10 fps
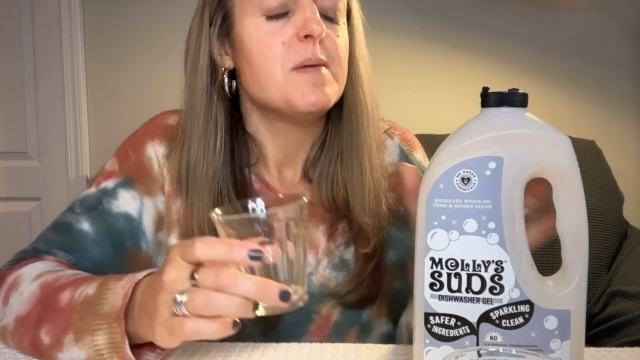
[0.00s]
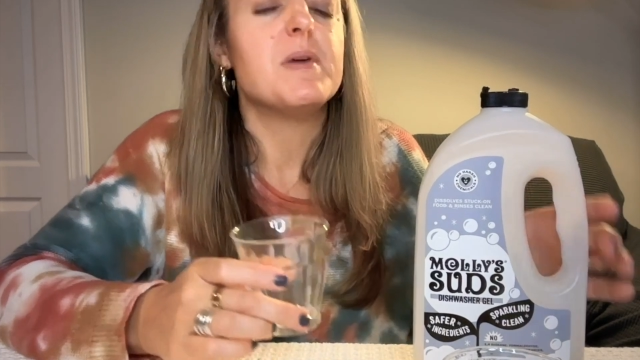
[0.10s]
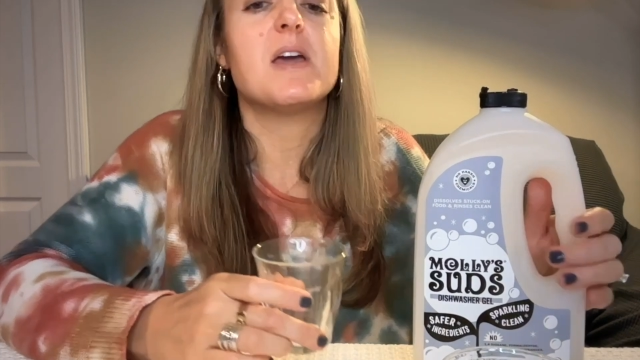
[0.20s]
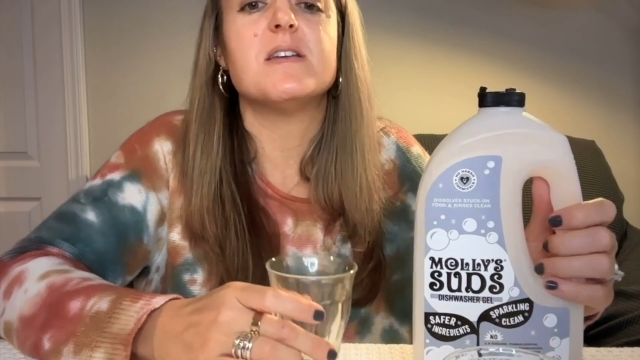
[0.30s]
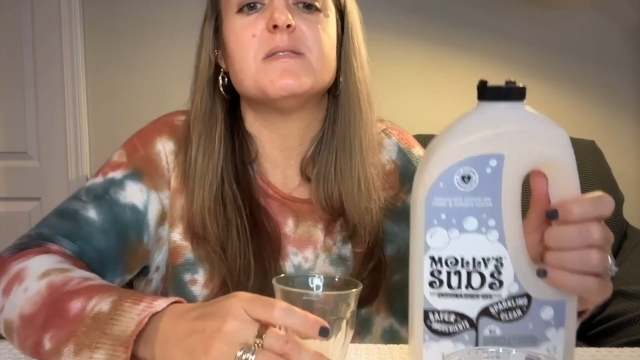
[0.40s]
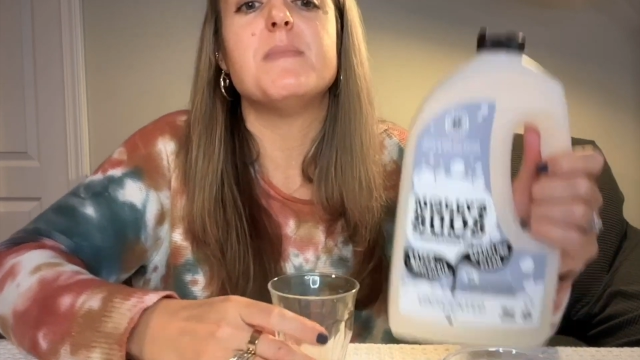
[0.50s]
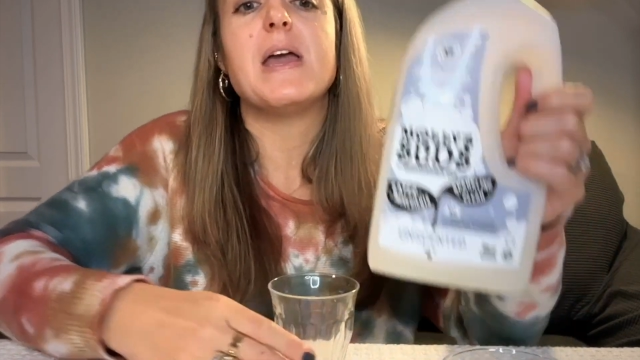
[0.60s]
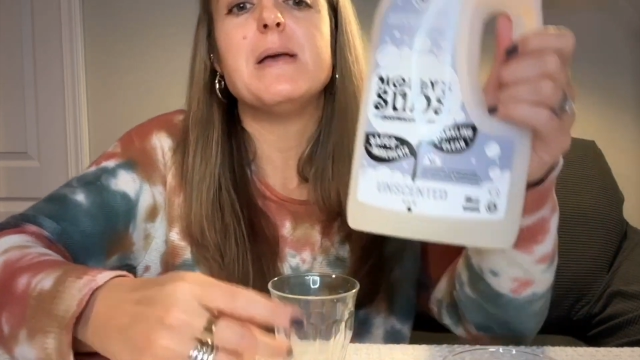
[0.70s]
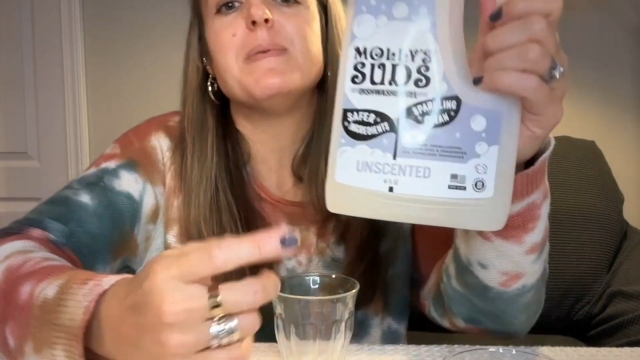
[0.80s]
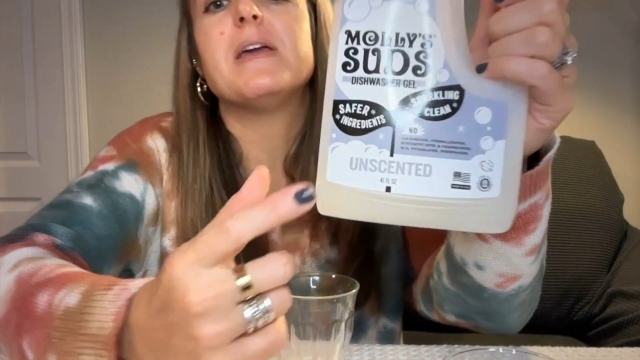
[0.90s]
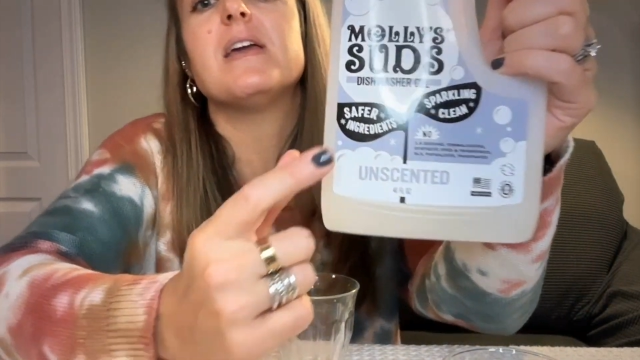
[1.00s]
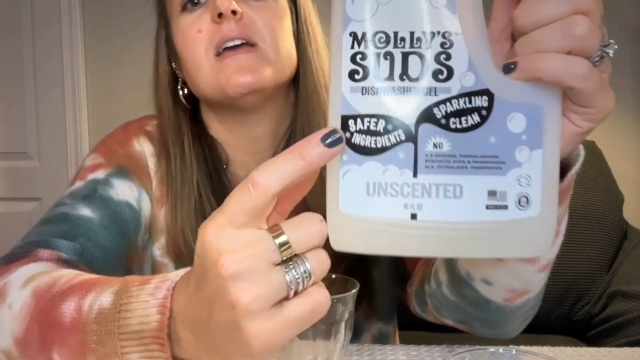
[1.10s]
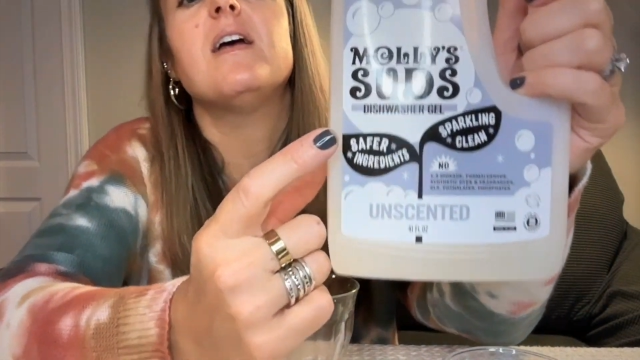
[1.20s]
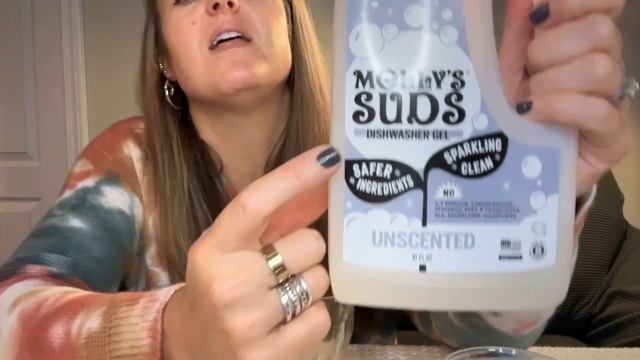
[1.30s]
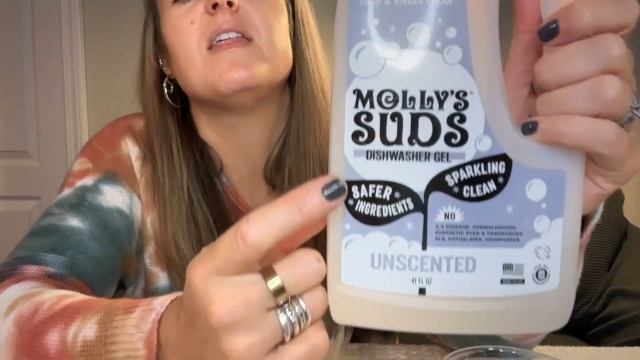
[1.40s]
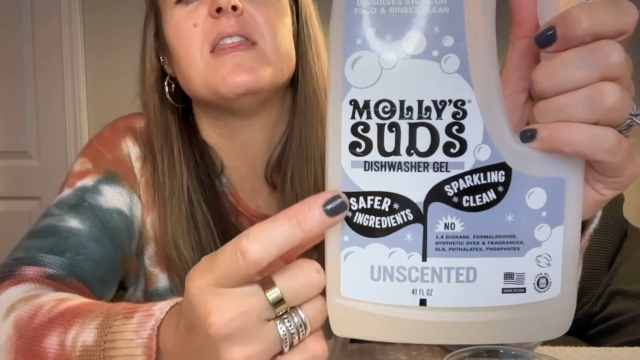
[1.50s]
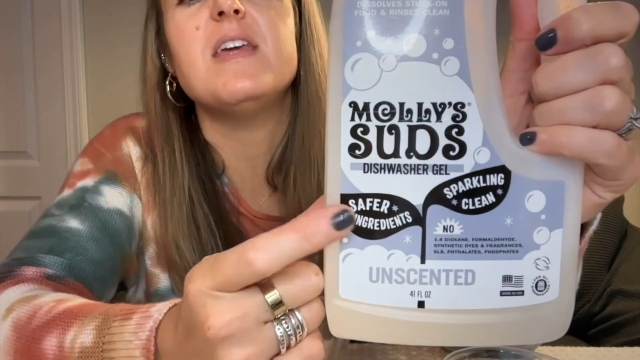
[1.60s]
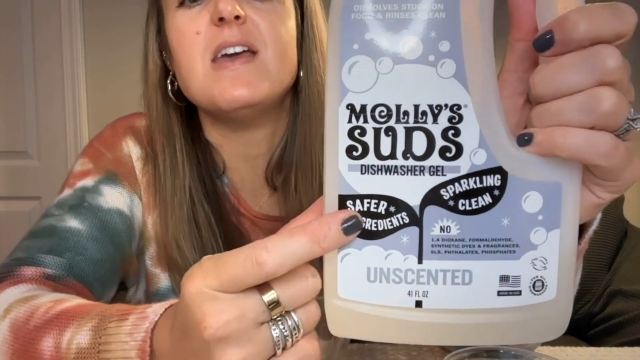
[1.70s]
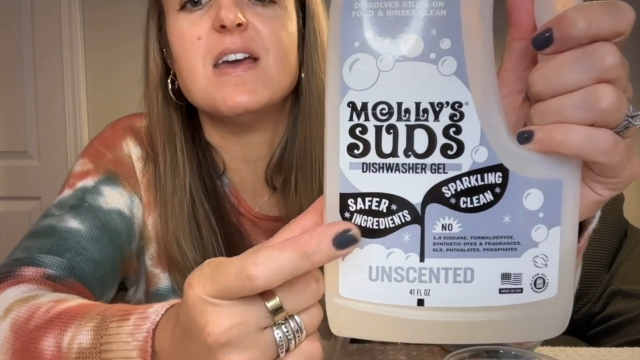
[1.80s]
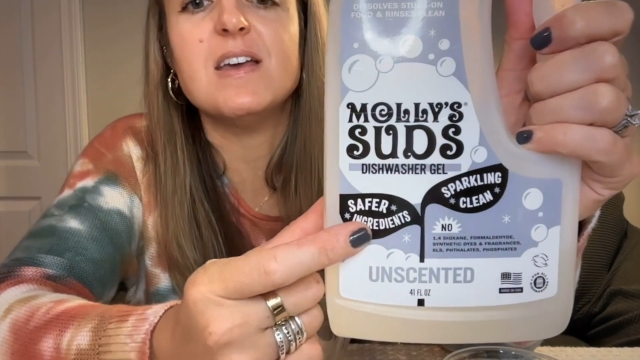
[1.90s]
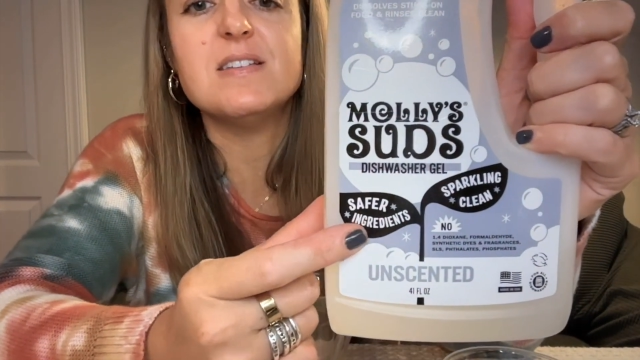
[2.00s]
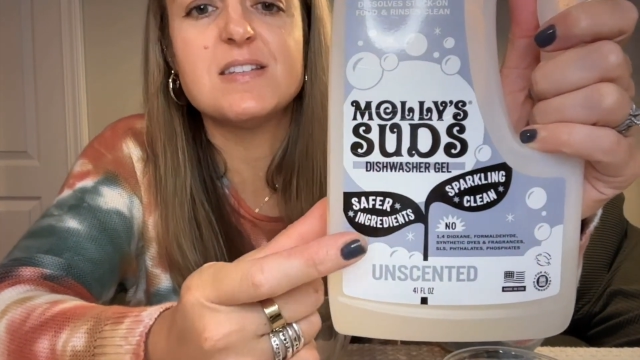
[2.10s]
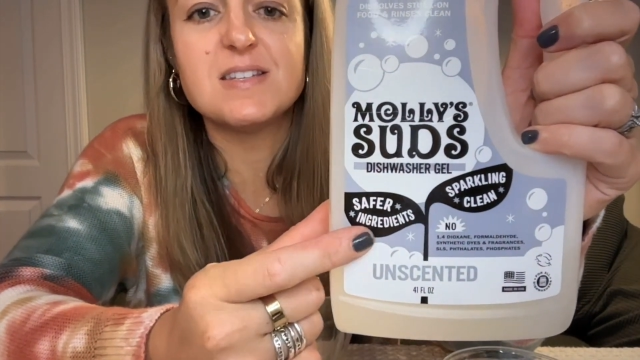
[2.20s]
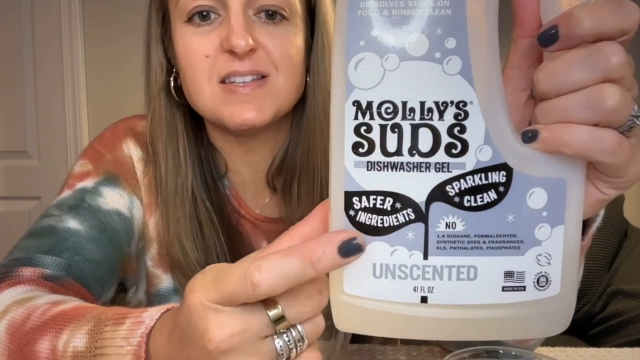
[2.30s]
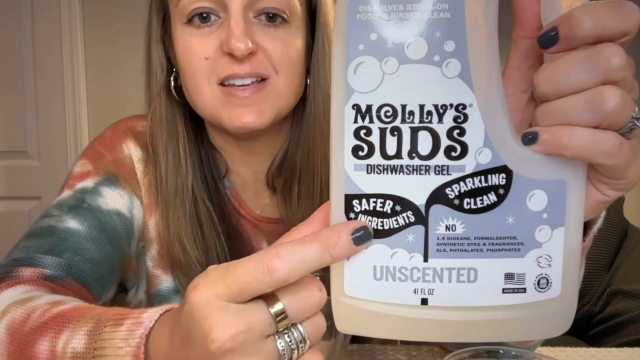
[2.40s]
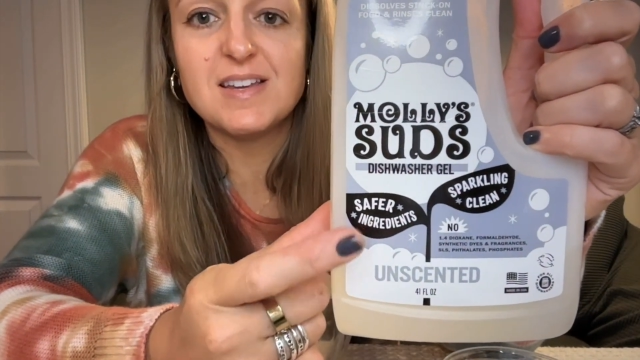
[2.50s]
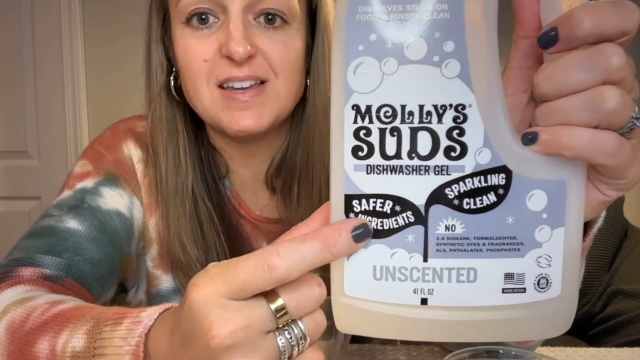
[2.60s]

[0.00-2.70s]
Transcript: because maybe this